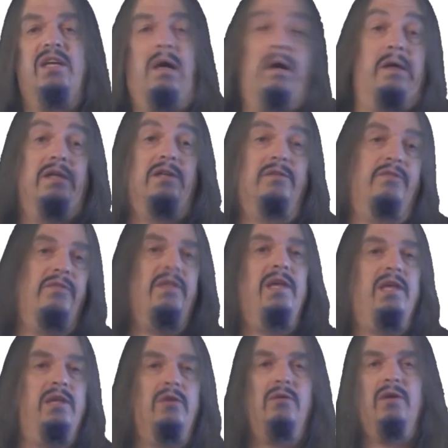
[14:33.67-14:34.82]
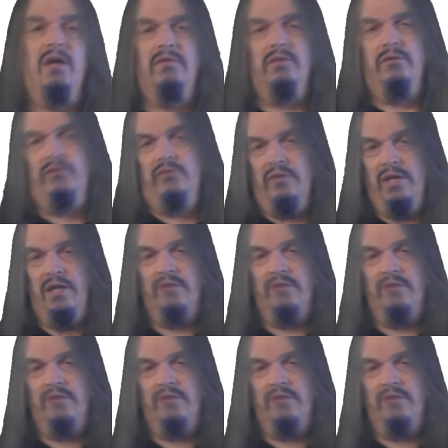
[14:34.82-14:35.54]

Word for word: kind of thing your evolutionary